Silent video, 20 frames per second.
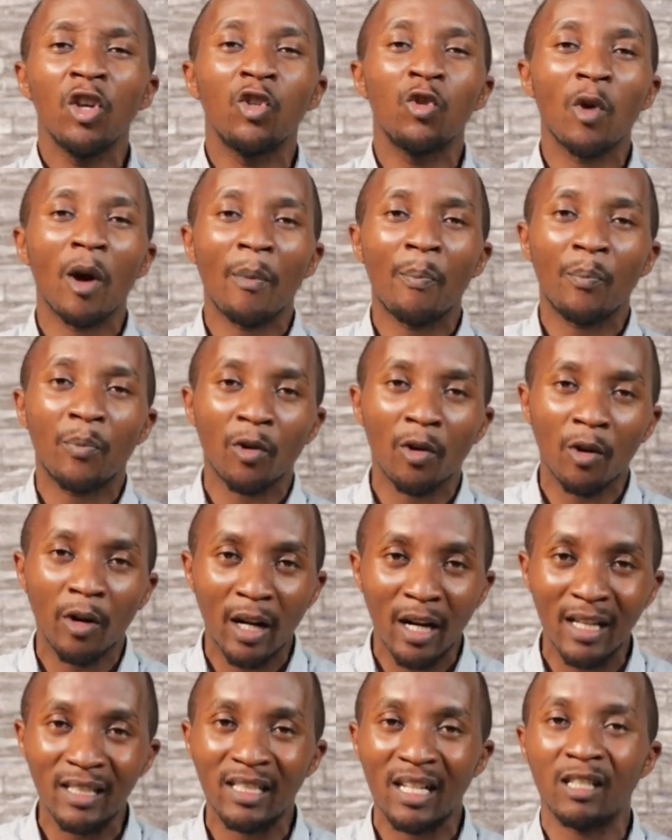Your
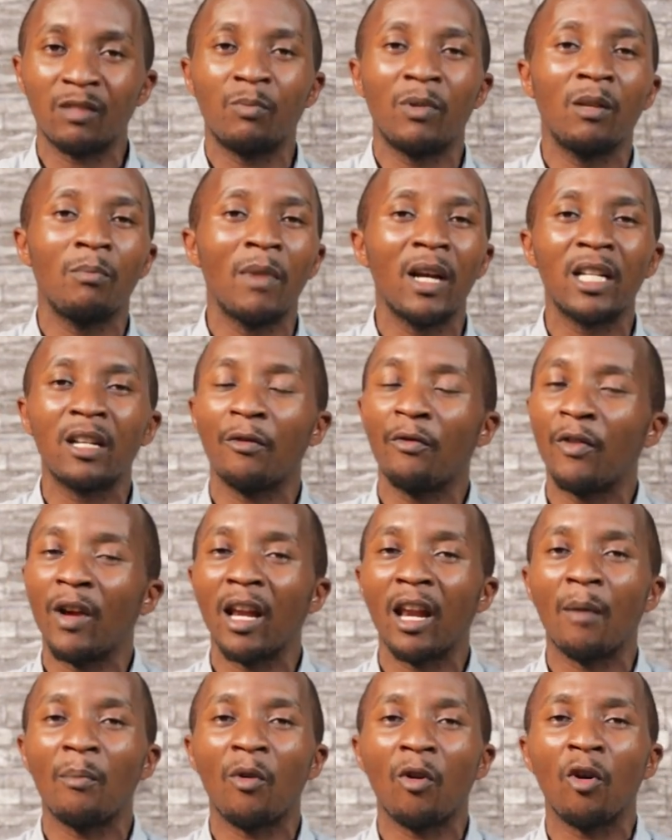progress has been made
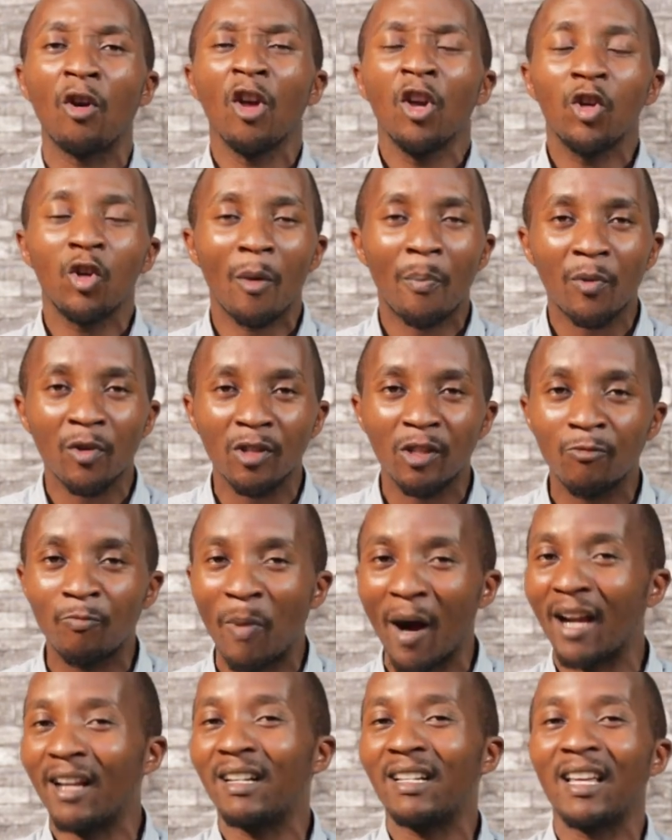available. Your
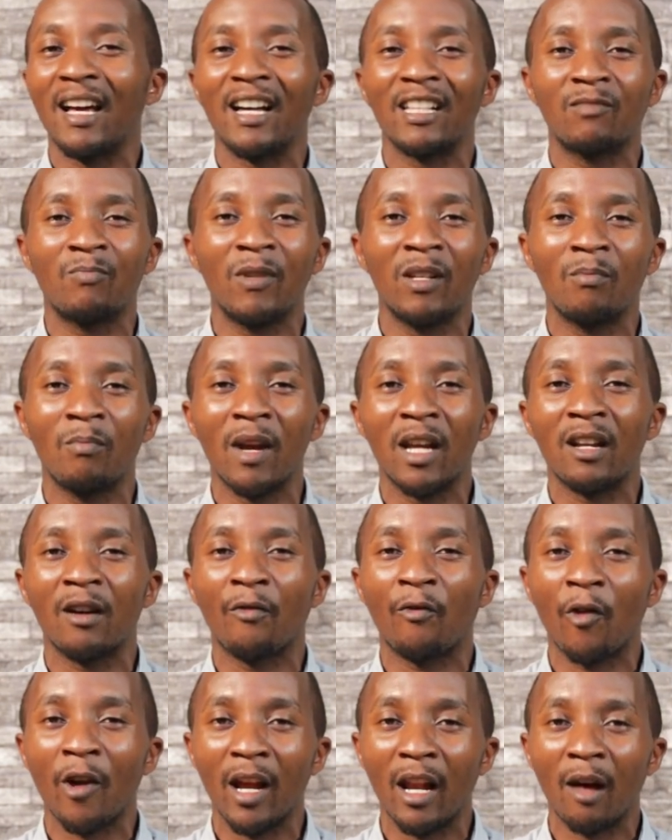prosperity has been made
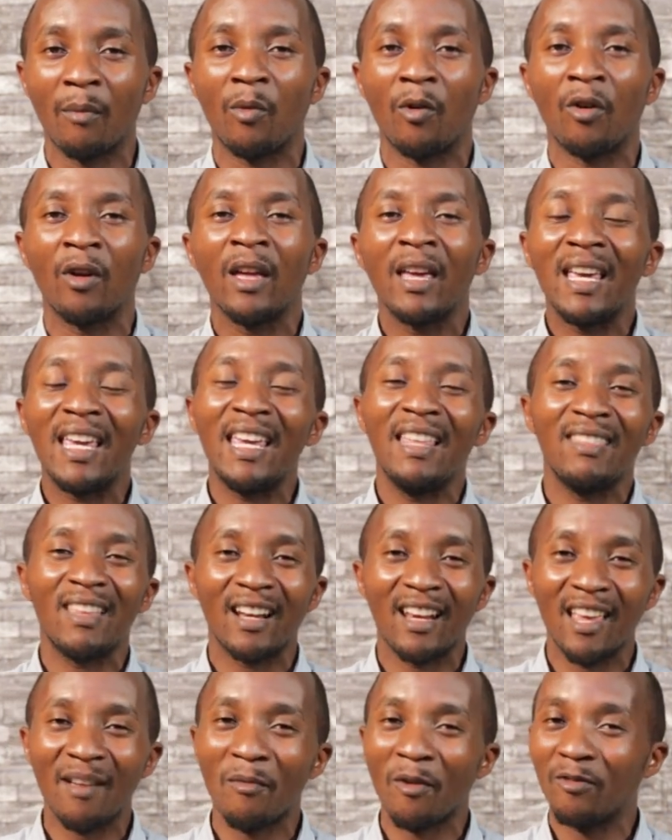available in
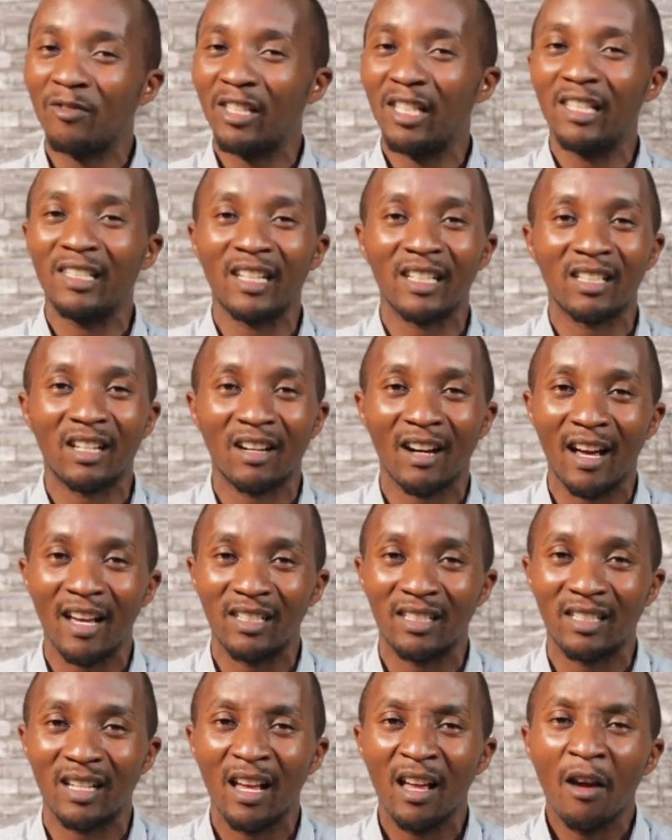the name of Jesus
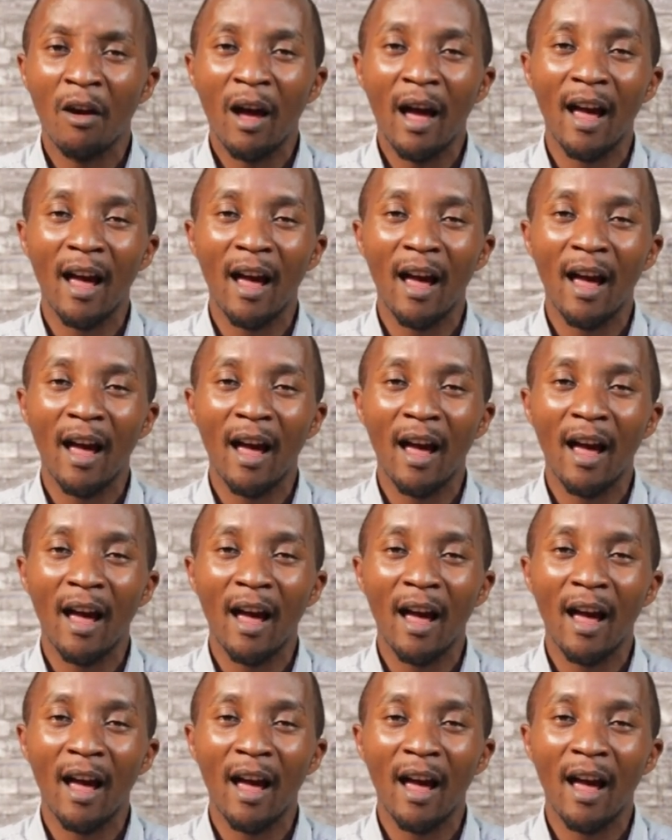Christ.